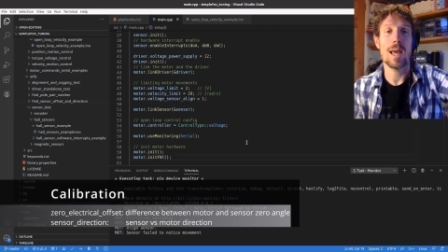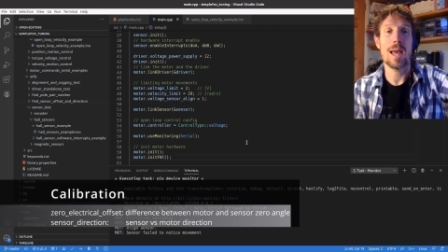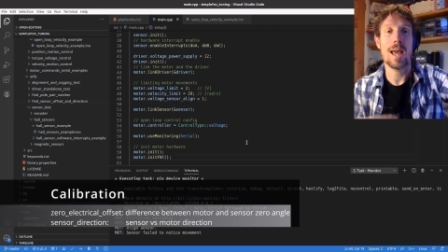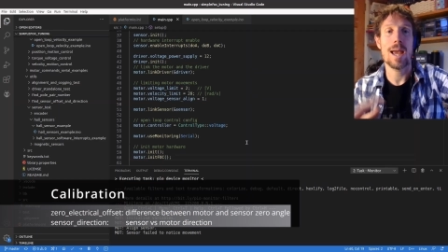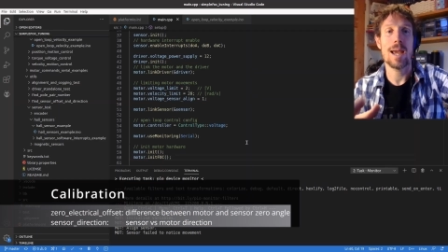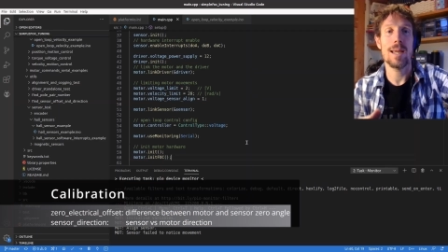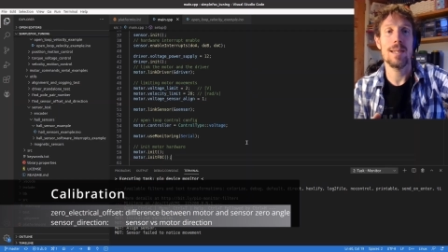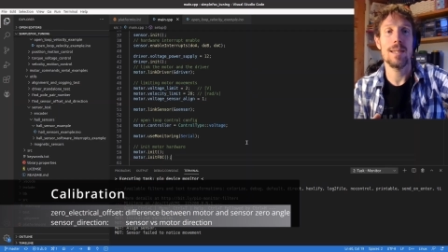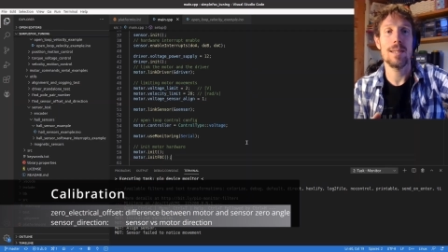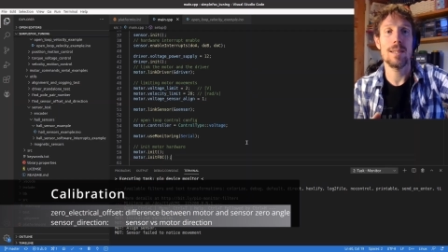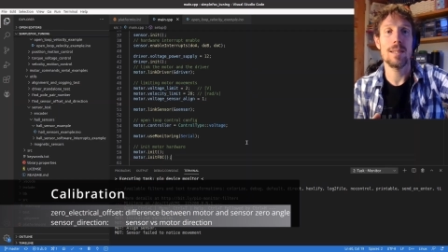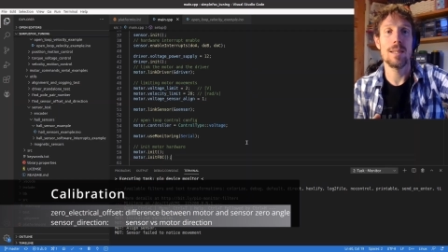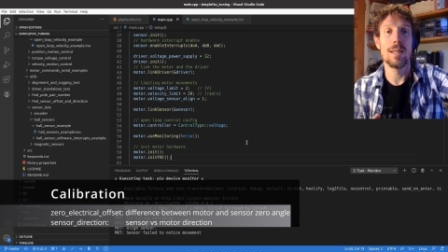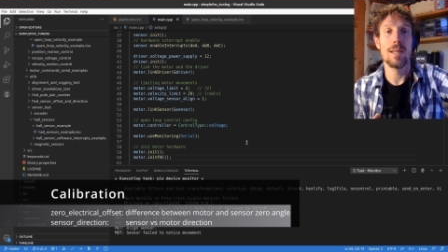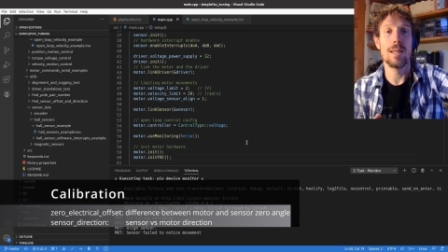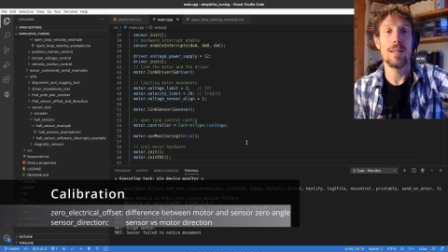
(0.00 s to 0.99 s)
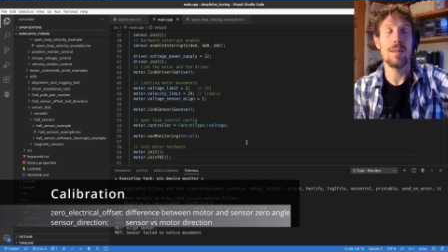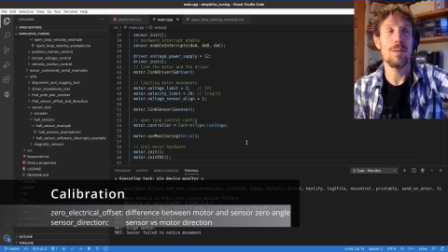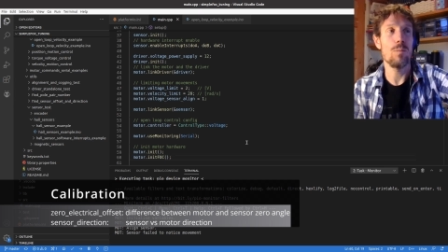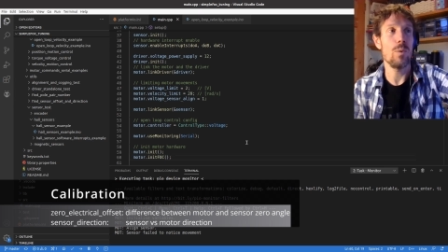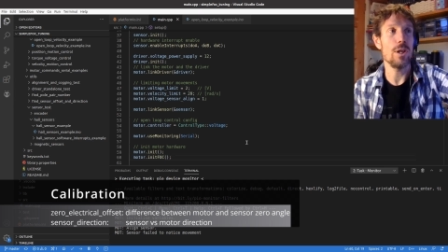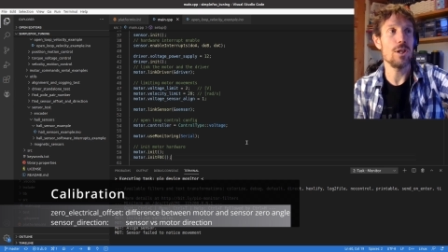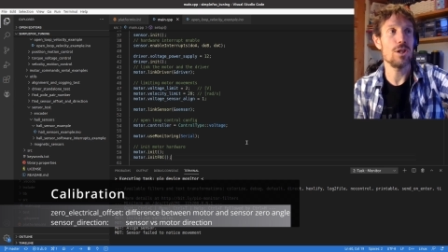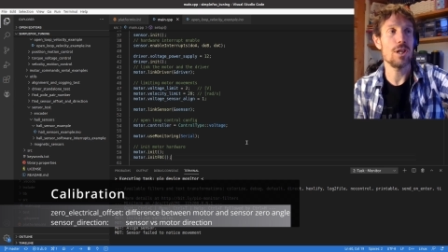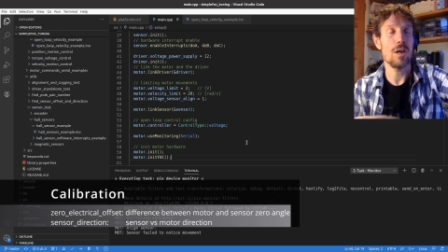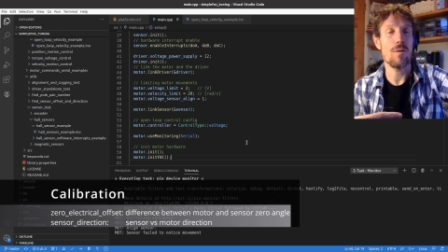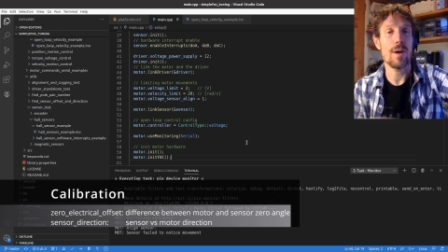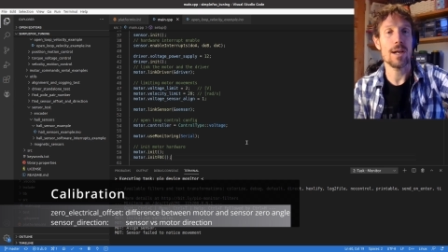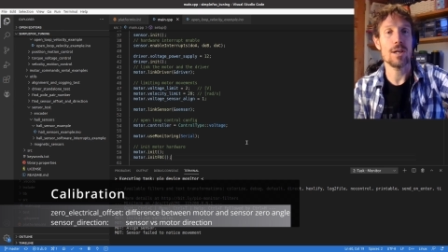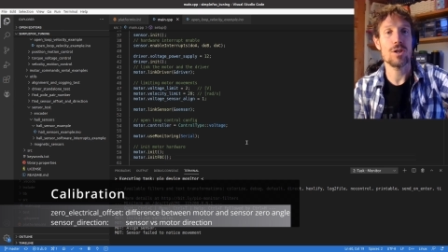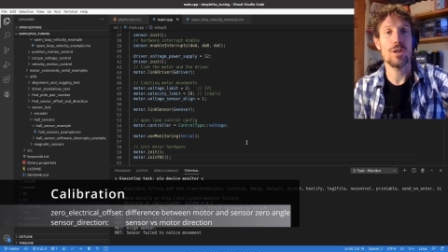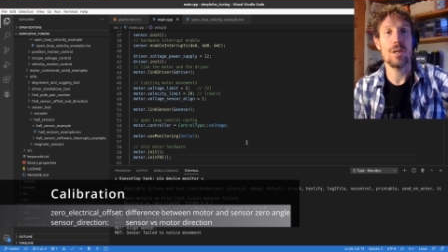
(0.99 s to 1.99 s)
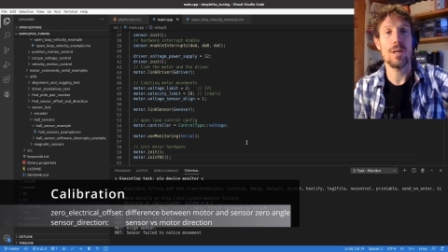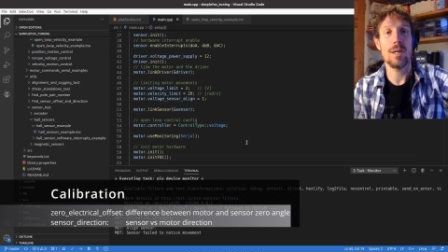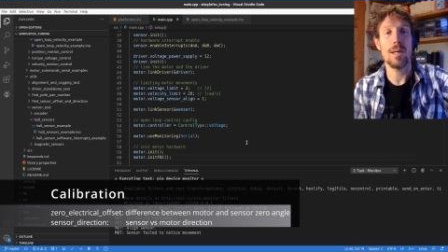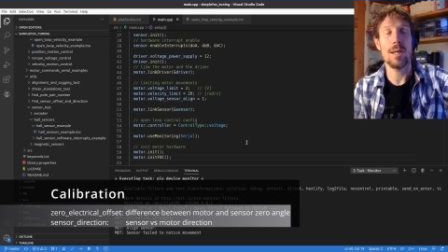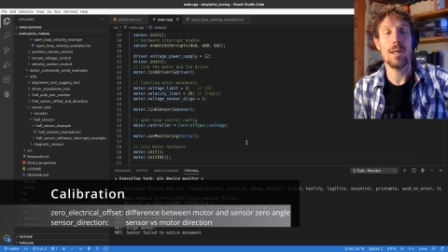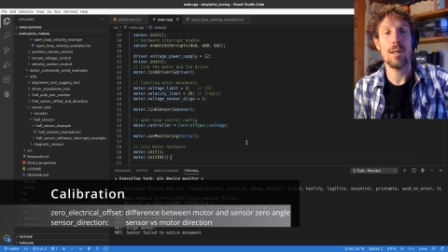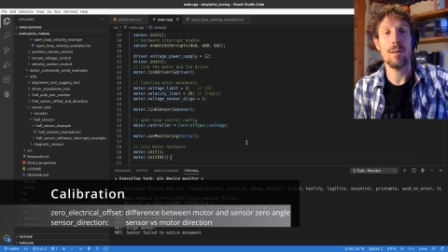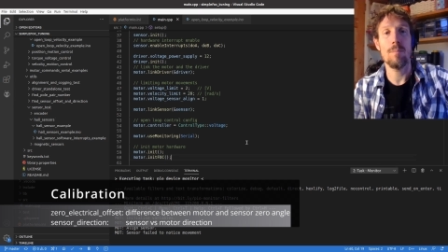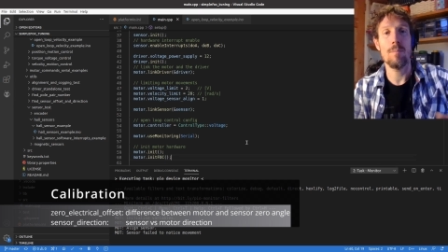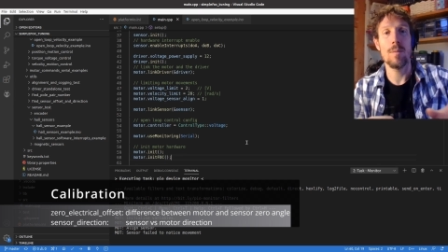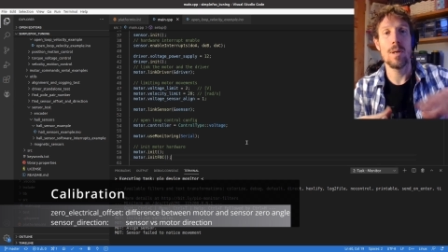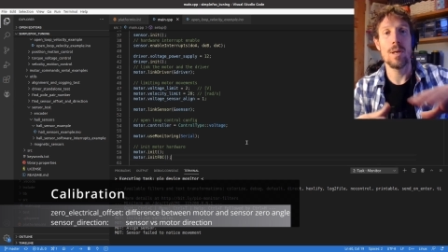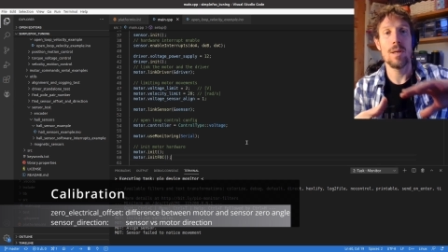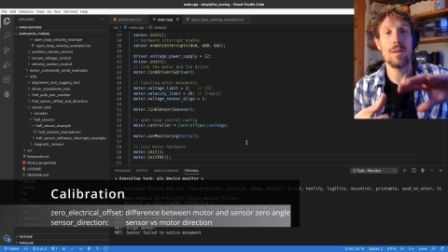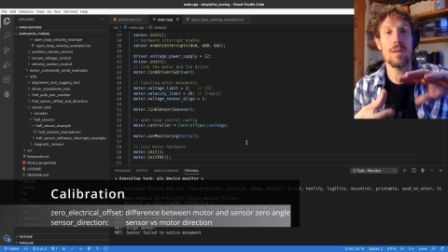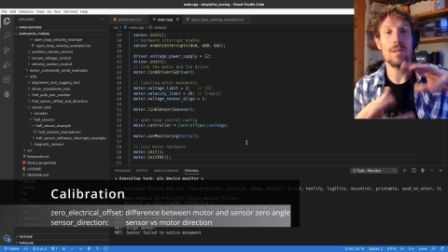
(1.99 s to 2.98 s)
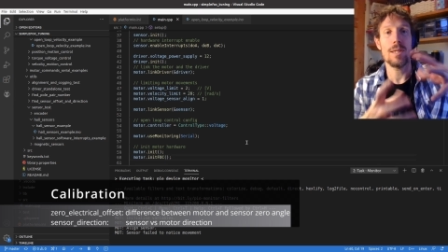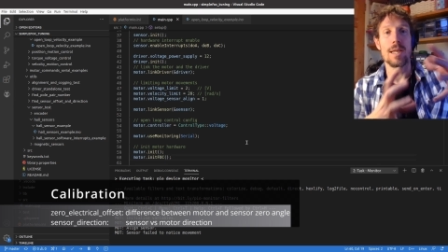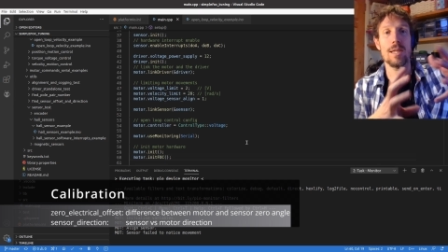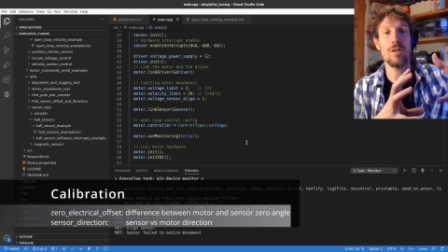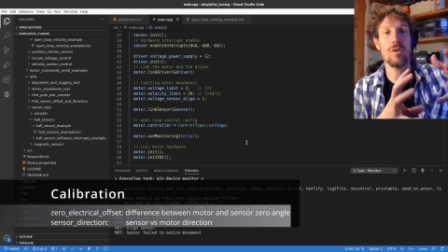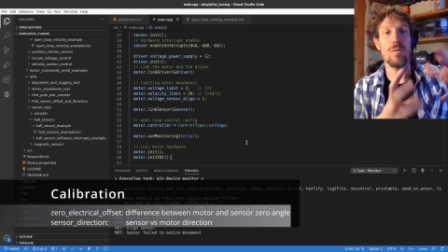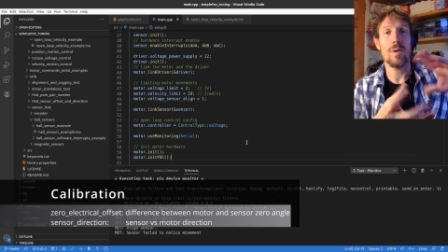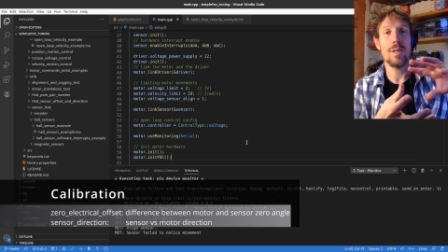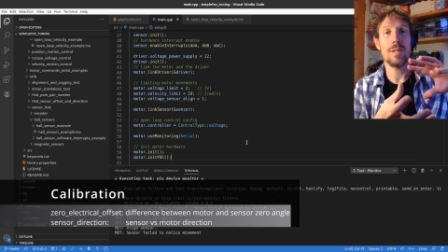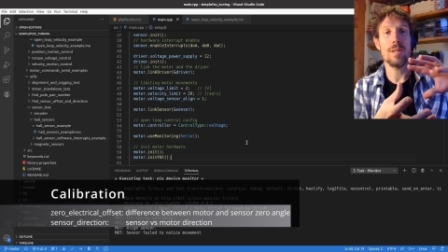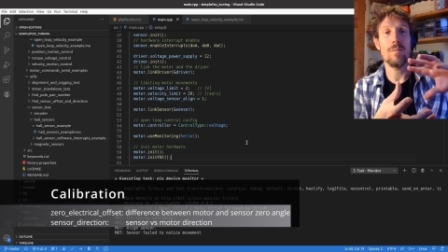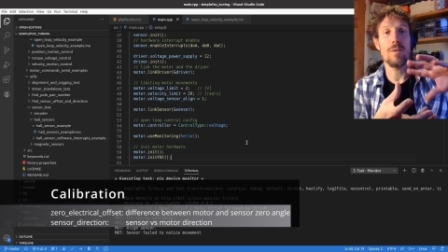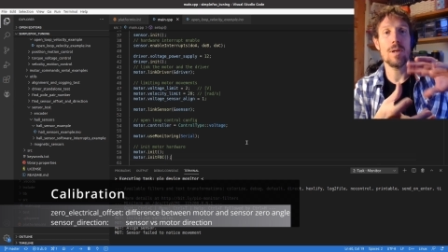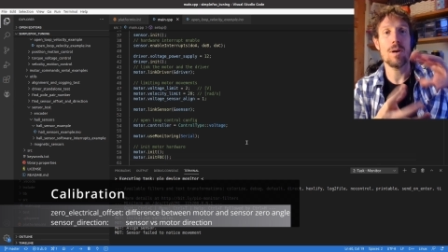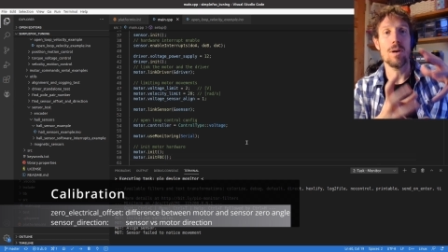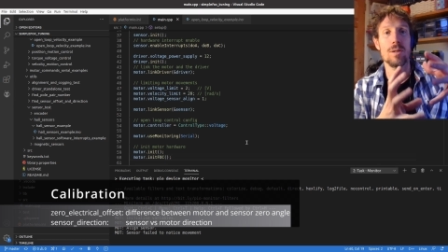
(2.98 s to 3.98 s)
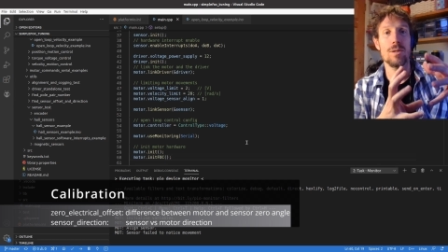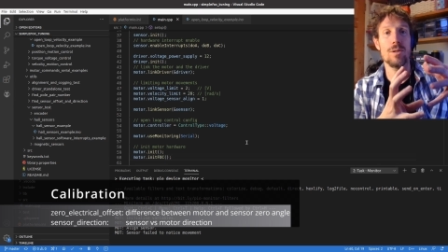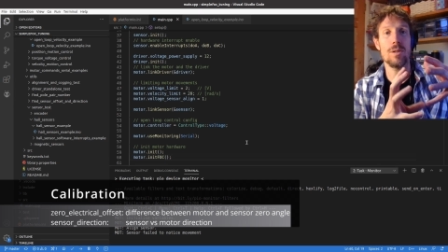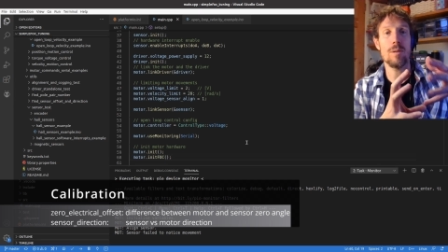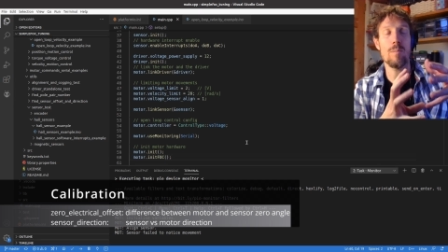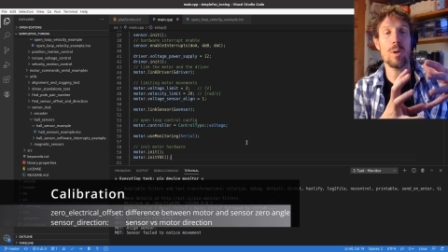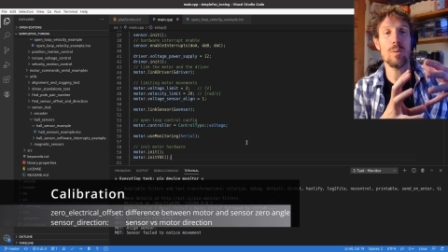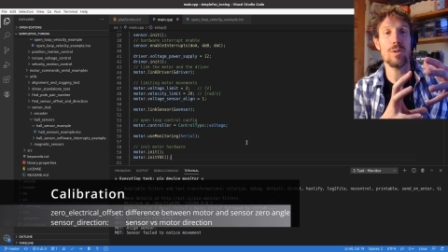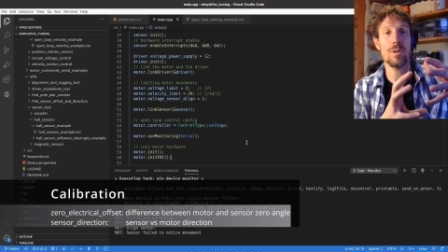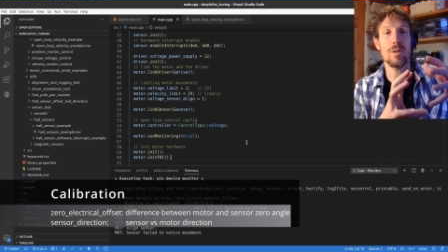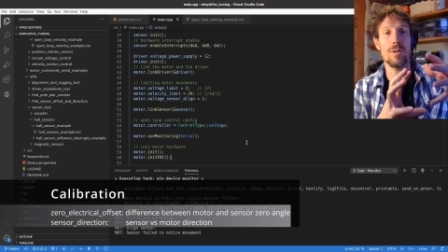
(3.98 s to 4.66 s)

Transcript: and which direction um, the sensor is in regard to the motor.